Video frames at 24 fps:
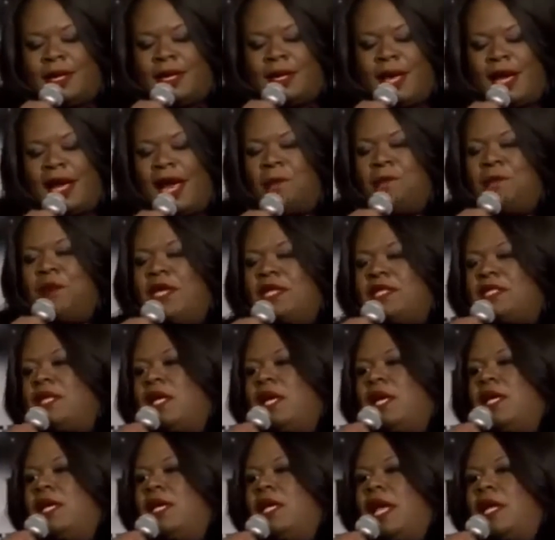I got big
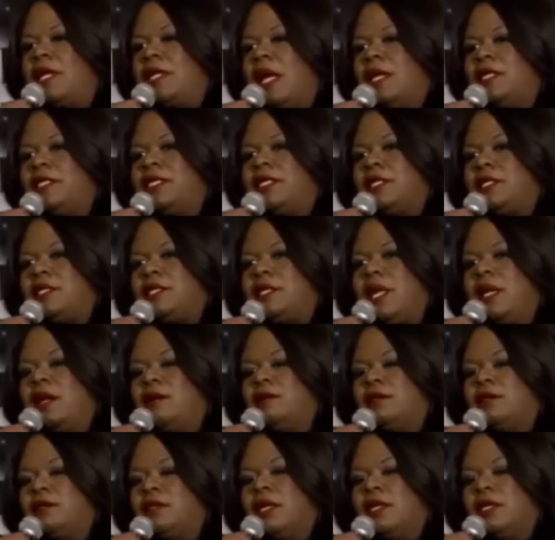titties, like
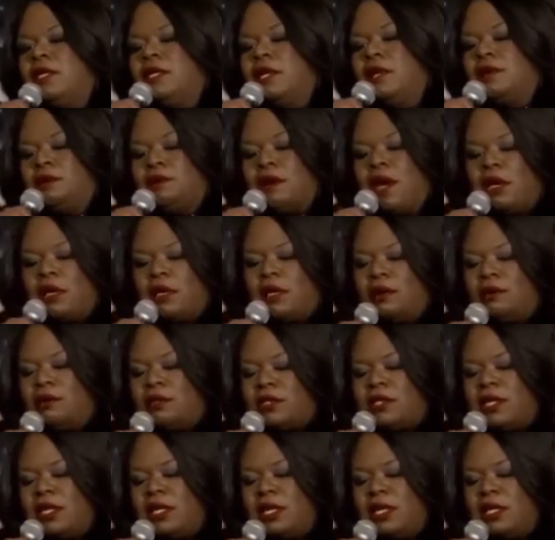you got
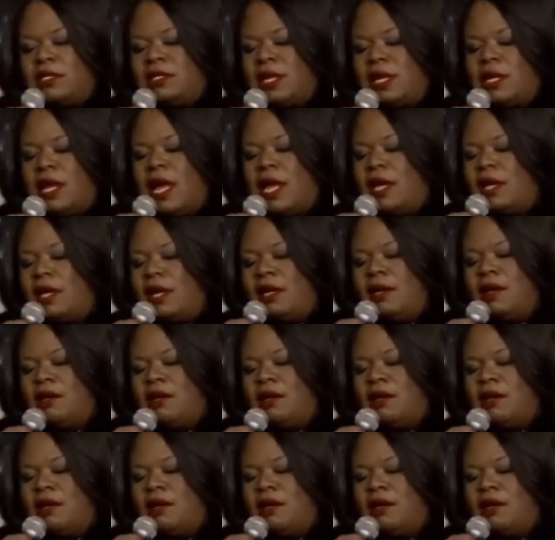cute titties, they like, you